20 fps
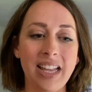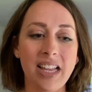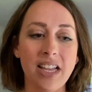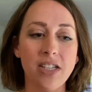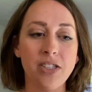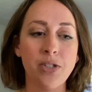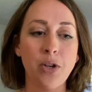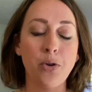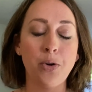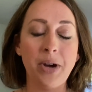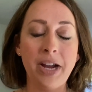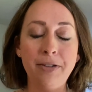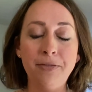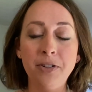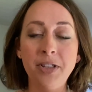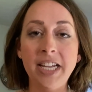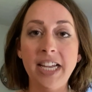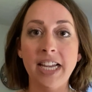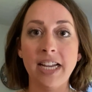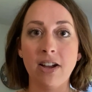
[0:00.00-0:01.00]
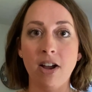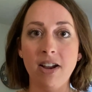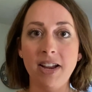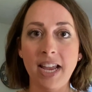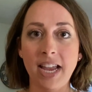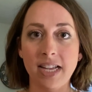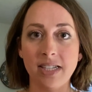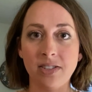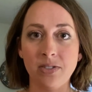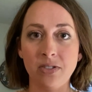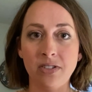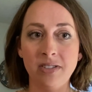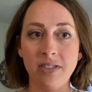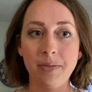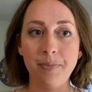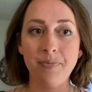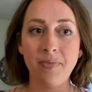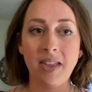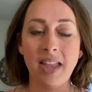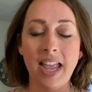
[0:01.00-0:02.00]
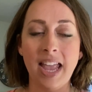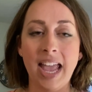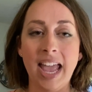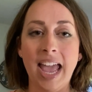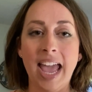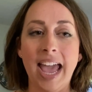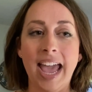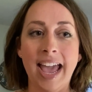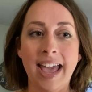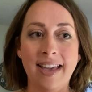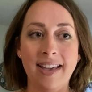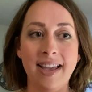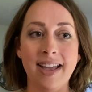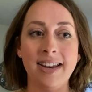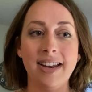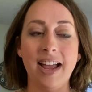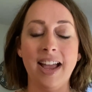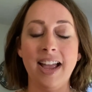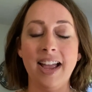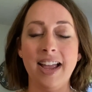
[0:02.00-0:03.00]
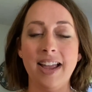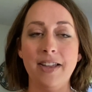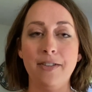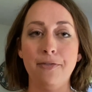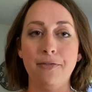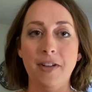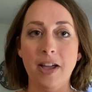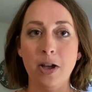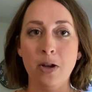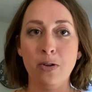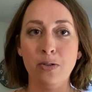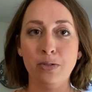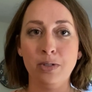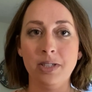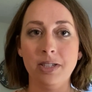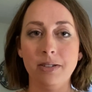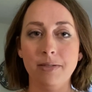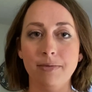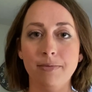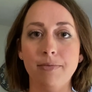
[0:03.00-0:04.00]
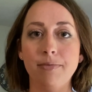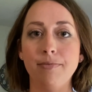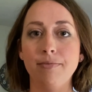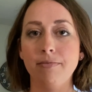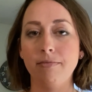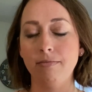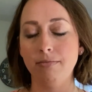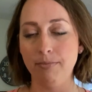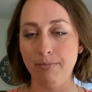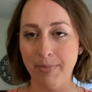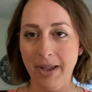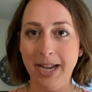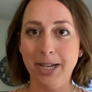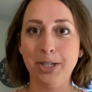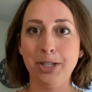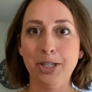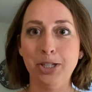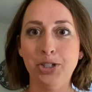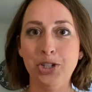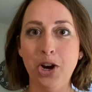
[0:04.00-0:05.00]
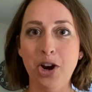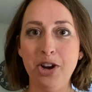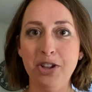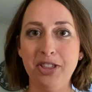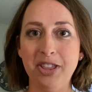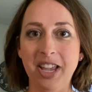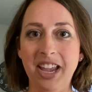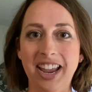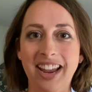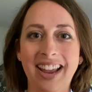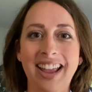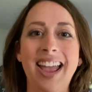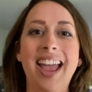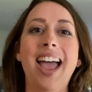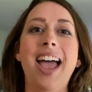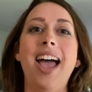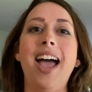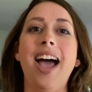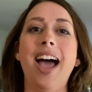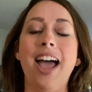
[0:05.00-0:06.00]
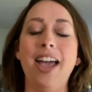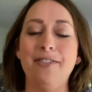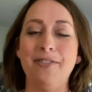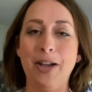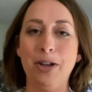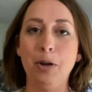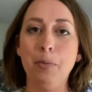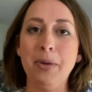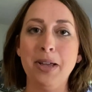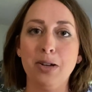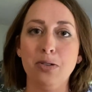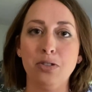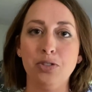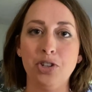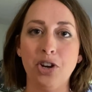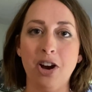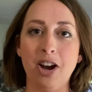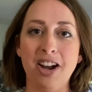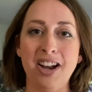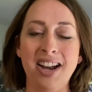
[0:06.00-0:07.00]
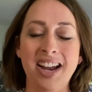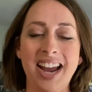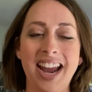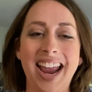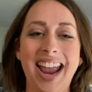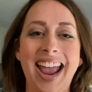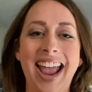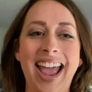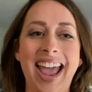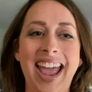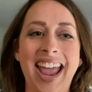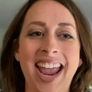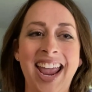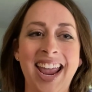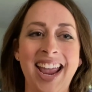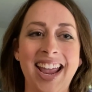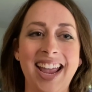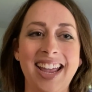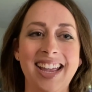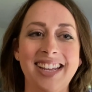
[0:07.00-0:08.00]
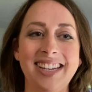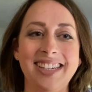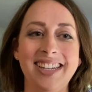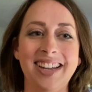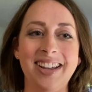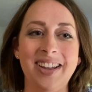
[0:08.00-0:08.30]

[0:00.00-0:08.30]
So gratefully it got canceled, and I found, back to the jar thing, I found a pickle jar and